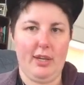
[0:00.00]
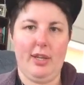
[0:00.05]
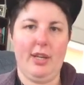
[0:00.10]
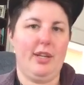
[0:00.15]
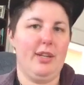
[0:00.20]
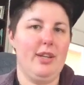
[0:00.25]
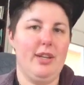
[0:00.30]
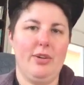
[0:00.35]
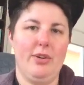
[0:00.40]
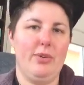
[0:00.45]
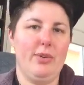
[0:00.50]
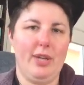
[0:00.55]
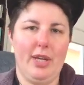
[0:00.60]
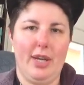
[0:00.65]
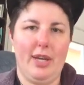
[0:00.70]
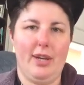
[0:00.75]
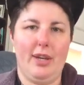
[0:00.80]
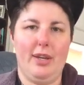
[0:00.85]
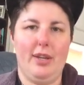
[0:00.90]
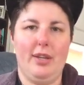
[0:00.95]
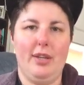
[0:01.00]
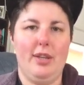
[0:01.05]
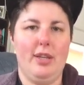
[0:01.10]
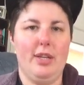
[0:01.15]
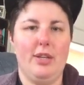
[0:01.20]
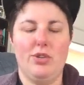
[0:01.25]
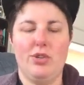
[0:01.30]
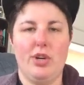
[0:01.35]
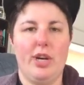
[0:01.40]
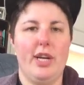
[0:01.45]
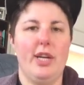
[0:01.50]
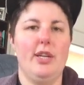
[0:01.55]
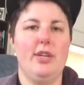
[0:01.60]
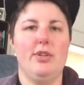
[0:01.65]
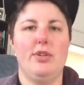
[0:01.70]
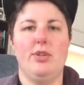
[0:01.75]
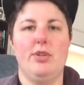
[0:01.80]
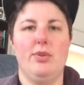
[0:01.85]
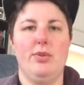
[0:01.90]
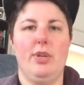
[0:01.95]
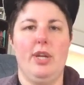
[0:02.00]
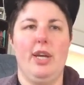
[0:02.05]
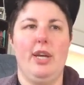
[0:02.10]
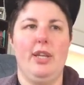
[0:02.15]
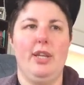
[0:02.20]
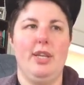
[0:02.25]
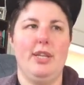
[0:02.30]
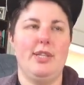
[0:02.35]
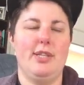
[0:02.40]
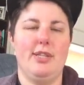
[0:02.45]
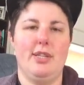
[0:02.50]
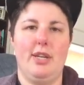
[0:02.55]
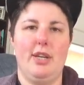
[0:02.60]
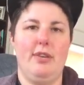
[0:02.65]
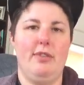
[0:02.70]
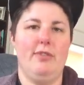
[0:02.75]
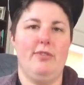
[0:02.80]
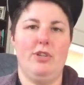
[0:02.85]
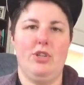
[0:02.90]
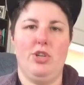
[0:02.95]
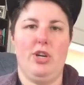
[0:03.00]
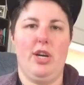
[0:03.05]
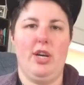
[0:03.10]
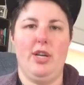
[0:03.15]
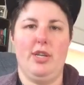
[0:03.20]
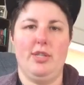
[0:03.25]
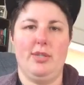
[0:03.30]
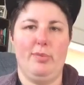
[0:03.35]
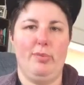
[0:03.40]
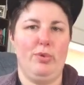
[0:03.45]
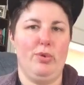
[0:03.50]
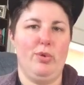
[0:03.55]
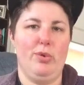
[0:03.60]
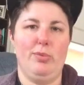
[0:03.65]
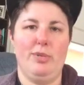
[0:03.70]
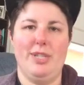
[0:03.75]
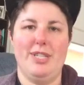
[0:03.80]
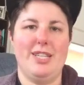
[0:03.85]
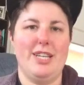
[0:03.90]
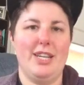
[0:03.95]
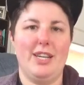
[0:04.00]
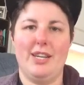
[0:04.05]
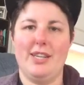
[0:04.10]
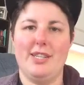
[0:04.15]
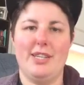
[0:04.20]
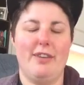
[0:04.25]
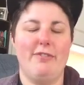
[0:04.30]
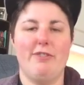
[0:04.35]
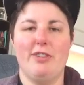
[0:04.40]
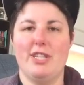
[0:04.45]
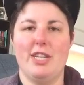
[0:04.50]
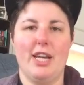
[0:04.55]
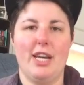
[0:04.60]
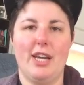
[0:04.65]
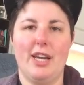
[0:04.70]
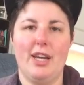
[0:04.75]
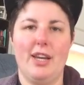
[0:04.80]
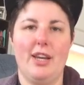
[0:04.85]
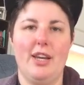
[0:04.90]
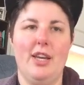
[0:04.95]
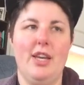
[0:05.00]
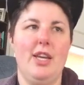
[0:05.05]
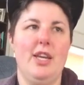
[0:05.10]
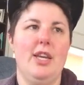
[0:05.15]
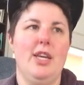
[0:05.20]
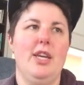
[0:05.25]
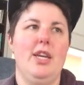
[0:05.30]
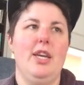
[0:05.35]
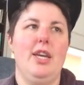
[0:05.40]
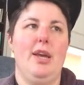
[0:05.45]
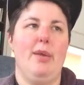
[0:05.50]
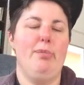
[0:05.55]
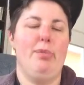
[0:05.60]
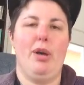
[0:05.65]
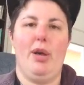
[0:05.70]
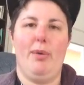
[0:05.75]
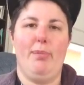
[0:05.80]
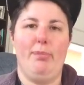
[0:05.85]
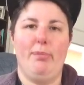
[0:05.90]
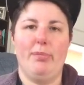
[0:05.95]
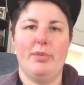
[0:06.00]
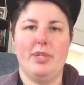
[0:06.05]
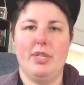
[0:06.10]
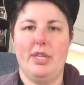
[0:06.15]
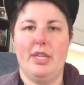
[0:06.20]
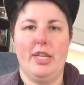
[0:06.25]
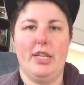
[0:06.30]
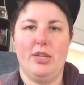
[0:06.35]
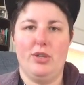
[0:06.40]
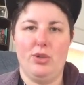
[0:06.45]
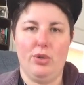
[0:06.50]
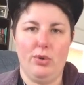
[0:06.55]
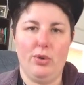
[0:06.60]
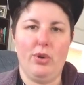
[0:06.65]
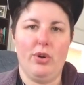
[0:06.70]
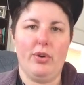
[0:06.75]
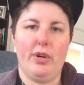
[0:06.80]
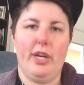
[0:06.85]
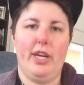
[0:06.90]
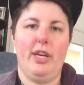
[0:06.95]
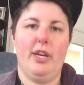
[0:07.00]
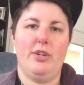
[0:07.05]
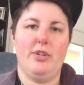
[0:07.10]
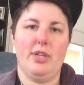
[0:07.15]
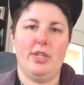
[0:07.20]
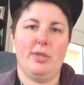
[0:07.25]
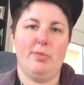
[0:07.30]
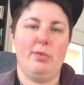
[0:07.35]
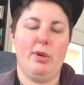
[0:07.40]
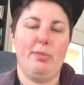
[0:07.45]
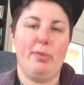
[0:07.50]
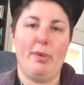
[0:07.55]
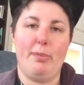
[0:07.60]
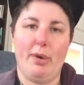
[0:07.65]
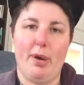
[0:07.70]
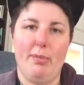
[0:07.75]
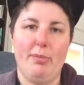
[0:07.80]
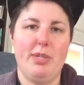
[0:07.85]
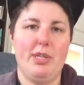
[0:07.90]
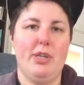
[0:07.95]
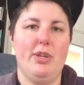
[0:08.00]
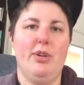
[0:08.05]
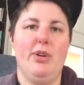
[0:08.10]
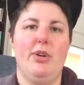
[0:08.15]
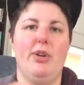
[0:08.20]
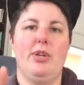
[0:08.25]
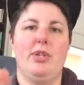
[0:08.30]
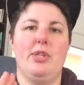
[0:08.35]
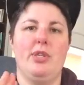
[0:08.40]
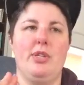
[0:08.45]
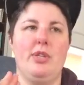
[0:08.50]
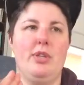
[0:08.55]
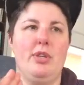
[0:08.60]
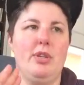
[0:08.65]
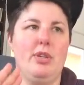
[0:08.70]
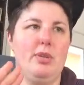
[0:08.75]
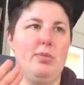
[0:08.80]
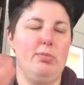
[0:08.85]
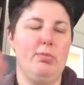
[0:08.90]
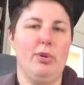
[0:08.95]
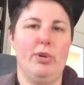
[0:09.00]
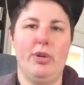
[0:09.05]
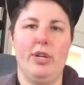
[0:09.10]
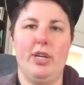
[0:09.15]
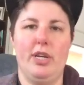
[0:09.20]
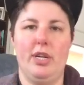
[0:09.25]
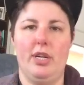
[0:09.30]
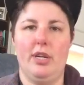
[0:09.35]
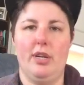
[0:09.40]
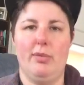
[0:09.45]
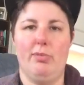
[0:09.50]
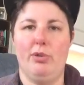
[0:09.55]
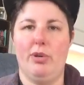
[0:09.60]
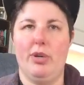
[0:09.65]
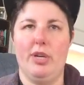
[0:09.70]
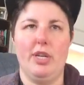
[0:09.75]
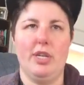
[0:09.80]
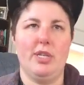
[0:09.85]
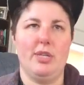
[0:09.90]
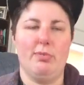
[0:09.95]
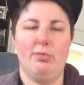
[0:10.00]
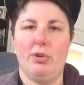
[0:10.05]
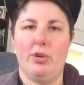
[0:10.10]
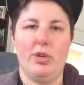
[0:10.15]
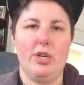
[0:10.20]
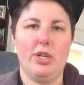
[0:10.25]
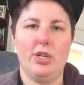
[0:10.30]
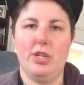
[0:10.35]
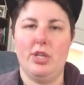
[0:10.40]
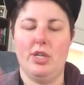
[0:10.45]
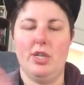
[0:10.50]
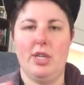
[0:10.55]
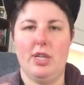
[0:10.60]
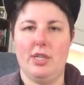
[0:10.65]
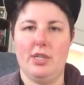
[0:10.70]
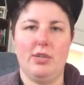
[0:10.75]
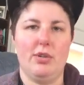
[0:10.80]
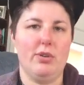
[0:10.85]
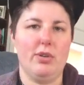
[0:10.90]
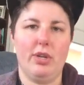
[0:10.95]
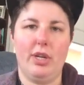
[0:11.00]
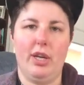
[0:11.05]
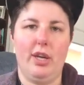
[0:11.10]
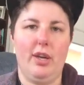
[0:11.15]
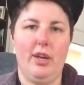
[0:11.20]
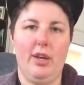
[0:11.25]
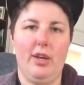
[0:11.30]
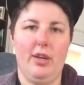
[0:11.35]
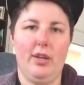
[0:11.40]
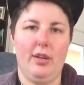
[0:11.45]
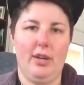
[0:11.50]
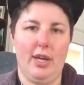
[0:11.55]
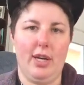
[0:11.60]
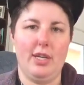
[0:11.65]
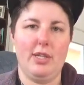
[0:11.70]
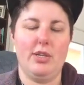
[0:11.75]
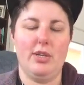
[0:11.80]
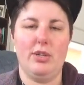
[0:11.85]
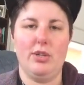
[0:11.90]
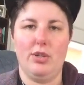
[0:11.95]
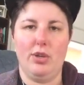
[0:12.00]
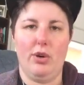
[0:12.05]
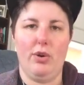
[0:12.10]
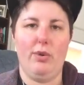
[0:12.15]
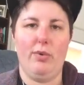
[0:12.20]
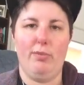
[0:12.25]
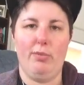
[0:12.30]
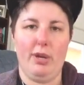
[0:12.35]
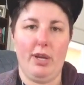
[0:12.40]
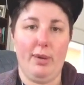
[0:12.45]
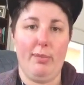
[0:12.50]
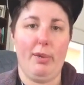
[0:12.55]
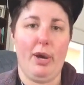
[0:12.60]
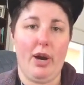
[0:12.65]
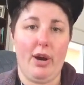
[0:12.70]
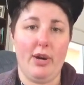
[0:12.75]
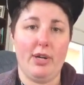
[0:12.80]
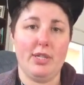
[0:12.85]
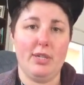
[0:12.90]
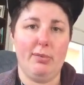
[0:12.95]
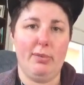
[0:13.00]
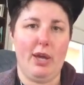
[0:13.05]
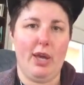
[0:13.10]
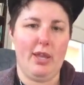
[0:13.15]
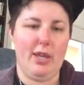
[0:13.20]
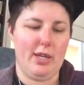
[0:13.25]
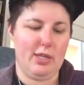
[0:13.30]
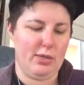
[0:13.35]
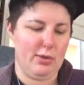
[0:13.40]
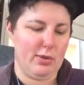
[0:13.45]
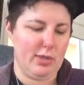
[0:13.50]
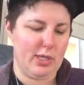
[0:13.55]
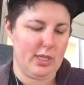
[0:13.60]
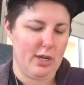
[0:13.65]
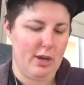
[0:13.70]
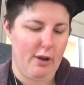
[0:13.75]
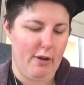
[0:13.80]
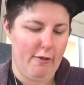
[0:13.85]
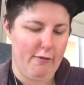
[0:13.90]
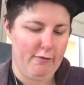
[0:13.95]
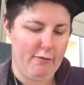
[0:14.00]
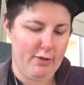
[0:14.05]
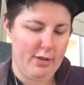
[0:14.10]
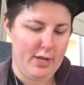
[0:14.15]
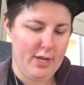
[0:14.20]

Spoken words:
Like, they don't care. They're trained to do that. They see vaginas and boobs and dicks every day and bums. They do not care. Trust me, my mum is a nurse. A body is a body. She does not care. Okay, so don't be embarrassed about that sort of stuff.